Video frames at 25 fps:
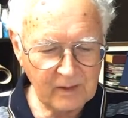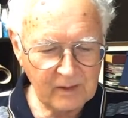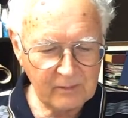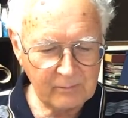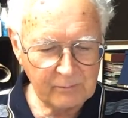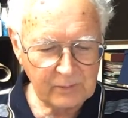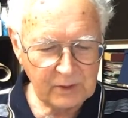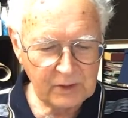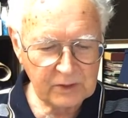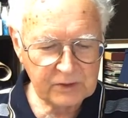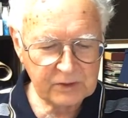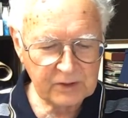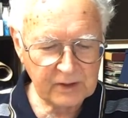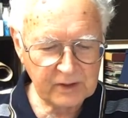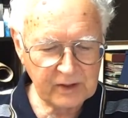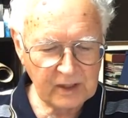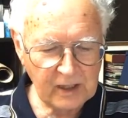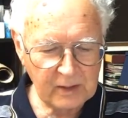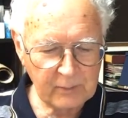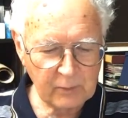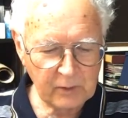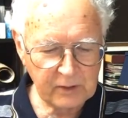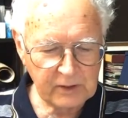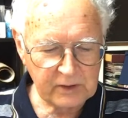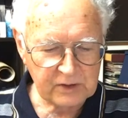Miniature
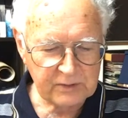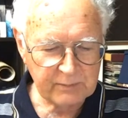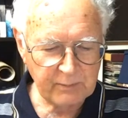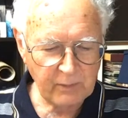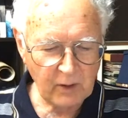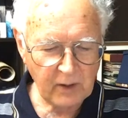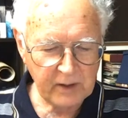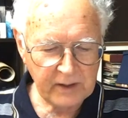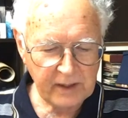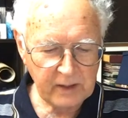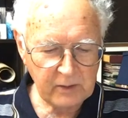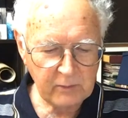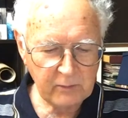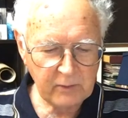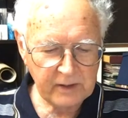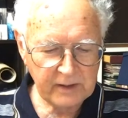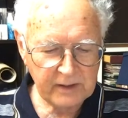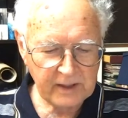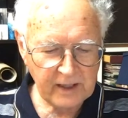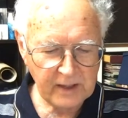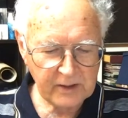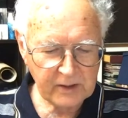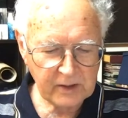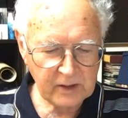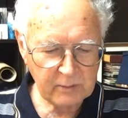camera inspired Henry
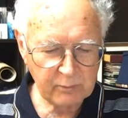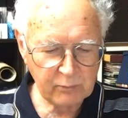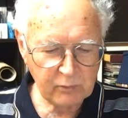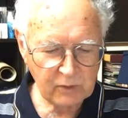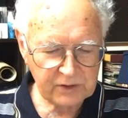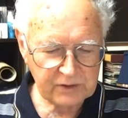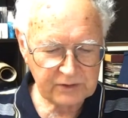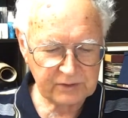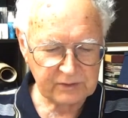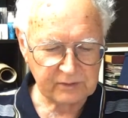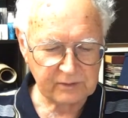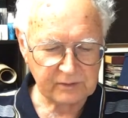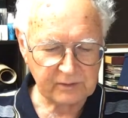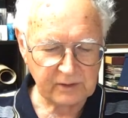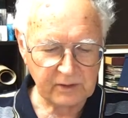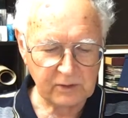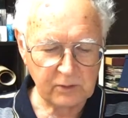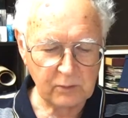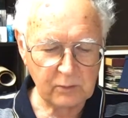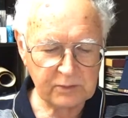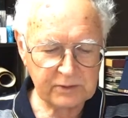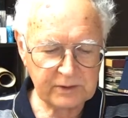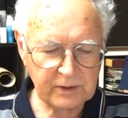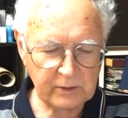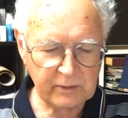Cartier-Bresson. It
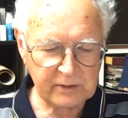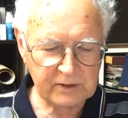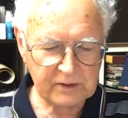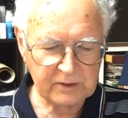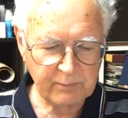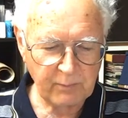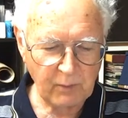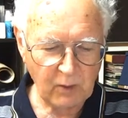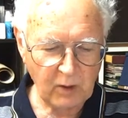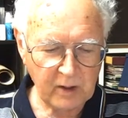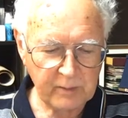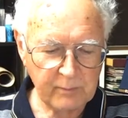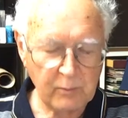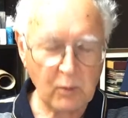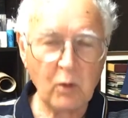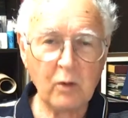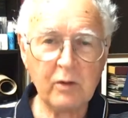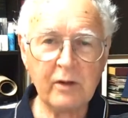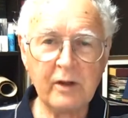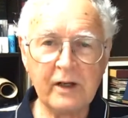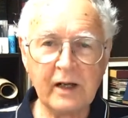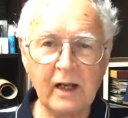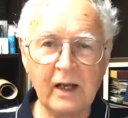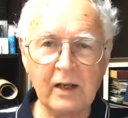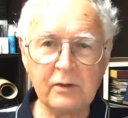also inspired more
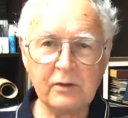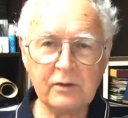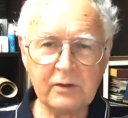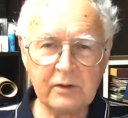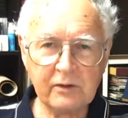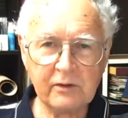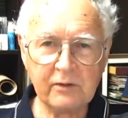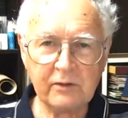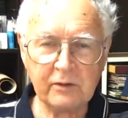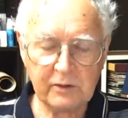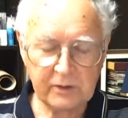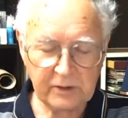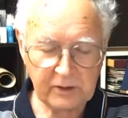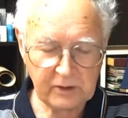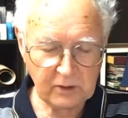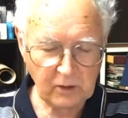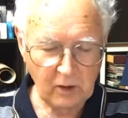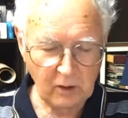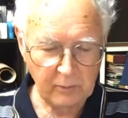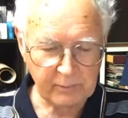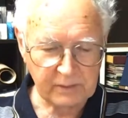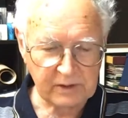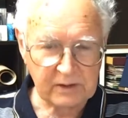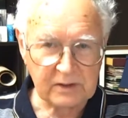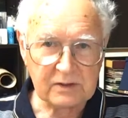than 130
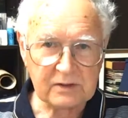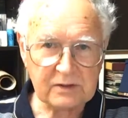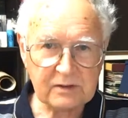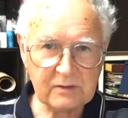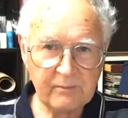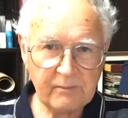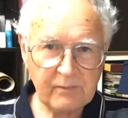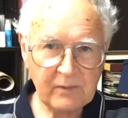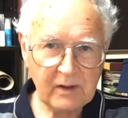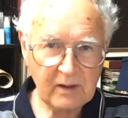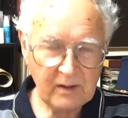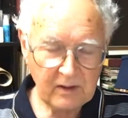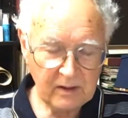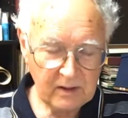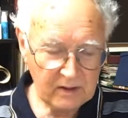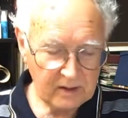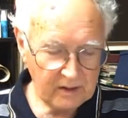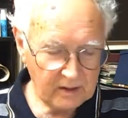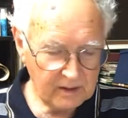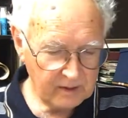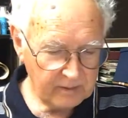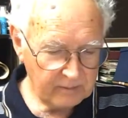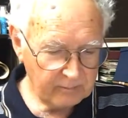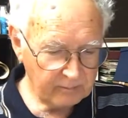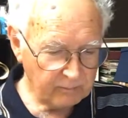copies.
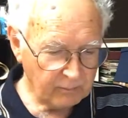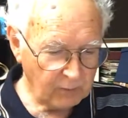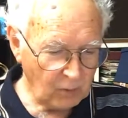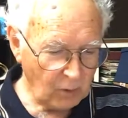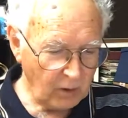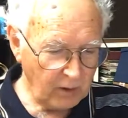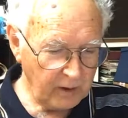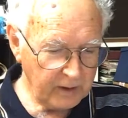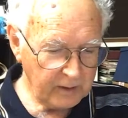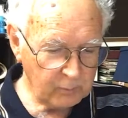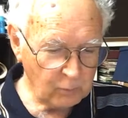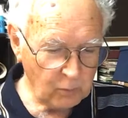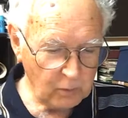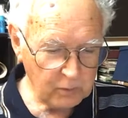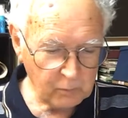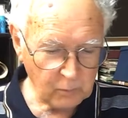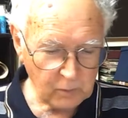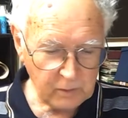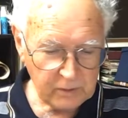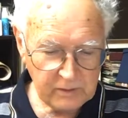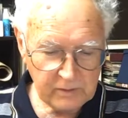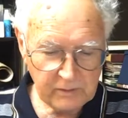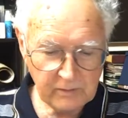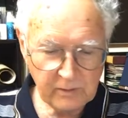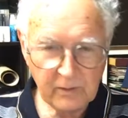Brian
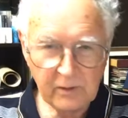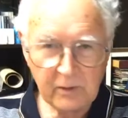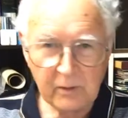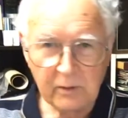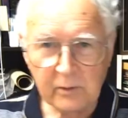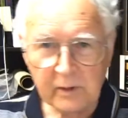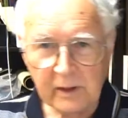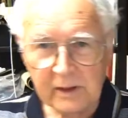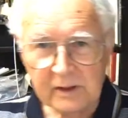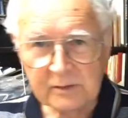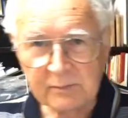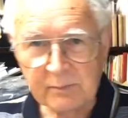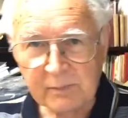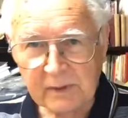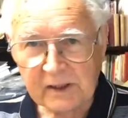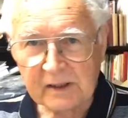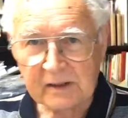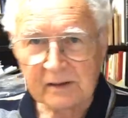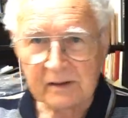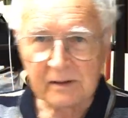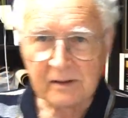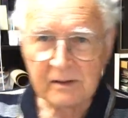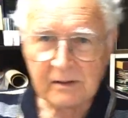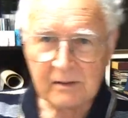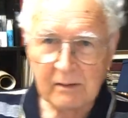Woodward, who has
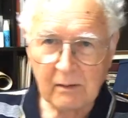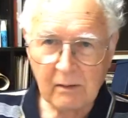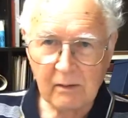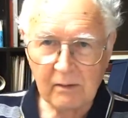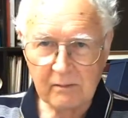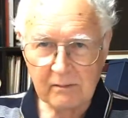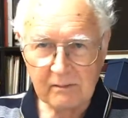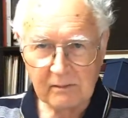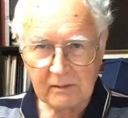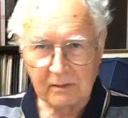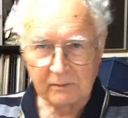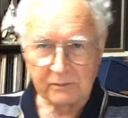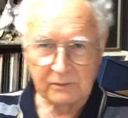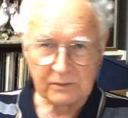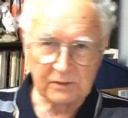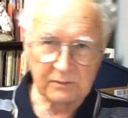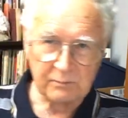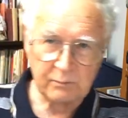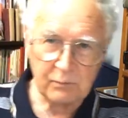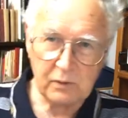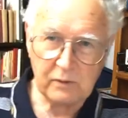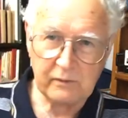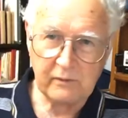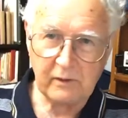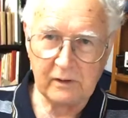been, I'll just
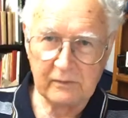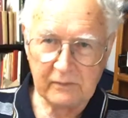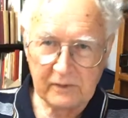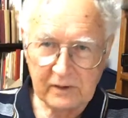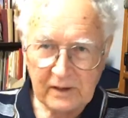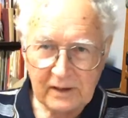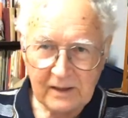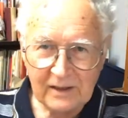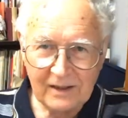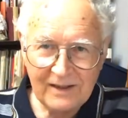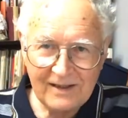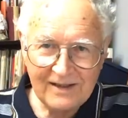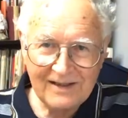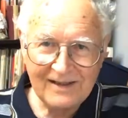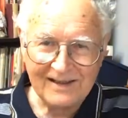move over here,